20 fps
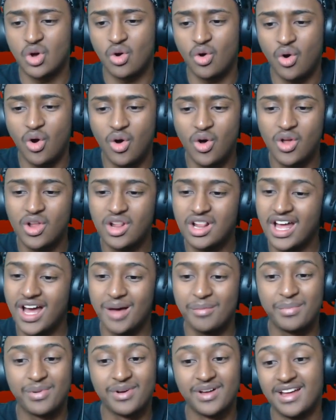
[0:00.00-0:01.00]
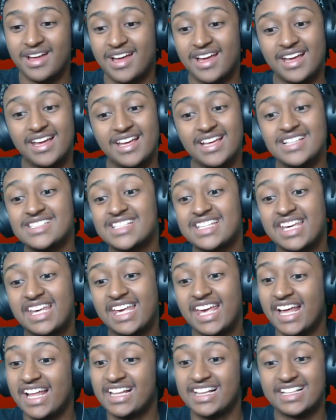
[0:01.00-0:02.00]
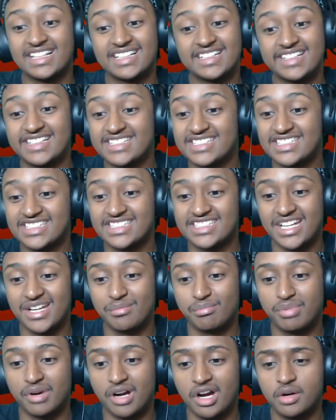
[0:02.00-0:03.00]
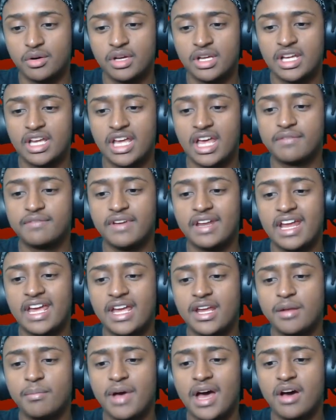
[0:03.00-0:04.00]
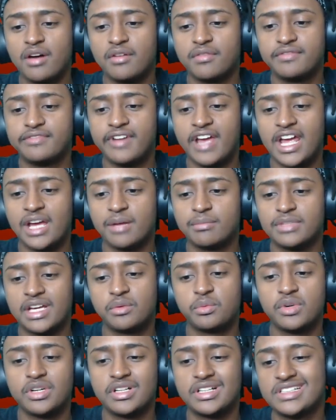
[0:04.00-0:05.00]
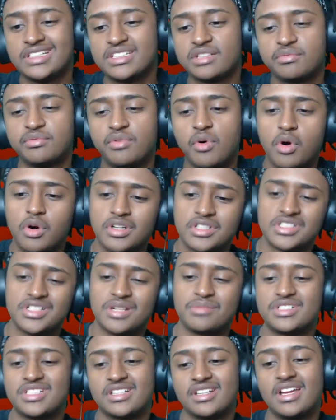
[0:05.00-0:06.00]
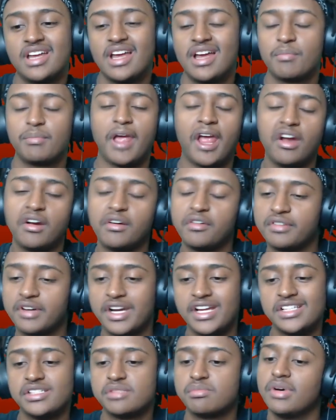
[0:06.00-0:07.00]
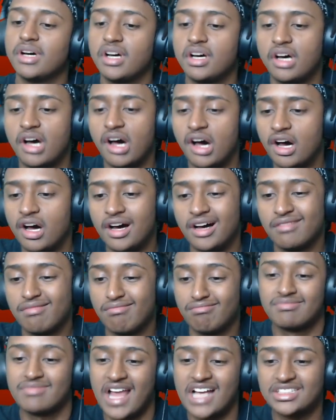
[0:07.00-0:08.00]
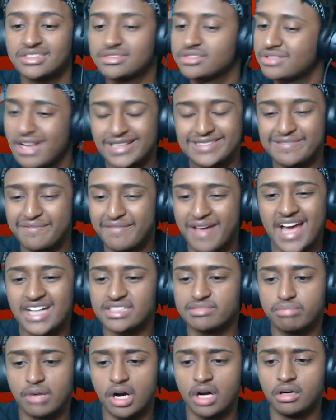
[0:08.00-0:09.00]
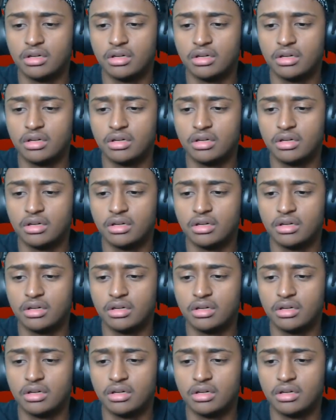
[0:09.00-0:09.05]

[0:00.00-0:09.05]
Hold up. He's killing this shit, bro. If it ain't about fam, then what is it for? Some shit paraphrase, but uh, that's that's facts, bro.